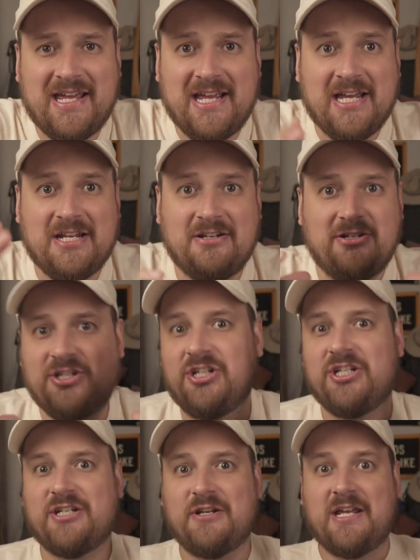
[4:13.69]
and
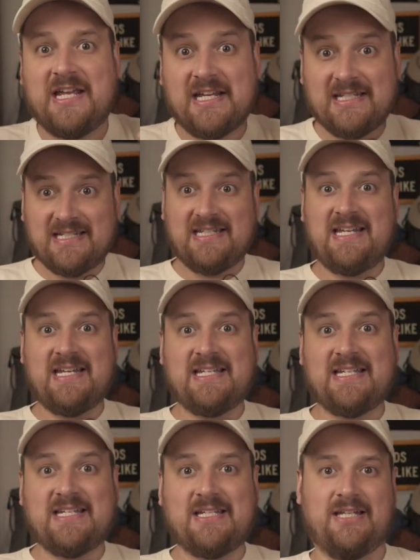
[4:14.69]
just
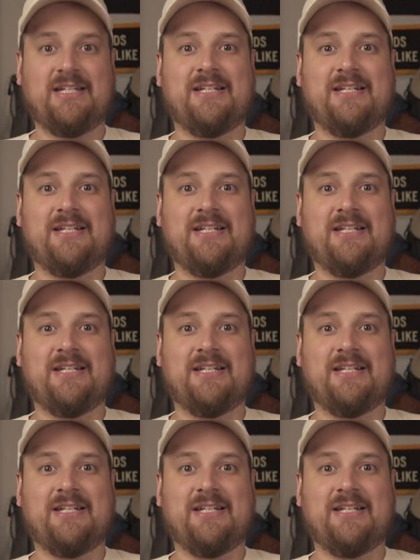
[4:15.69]
exist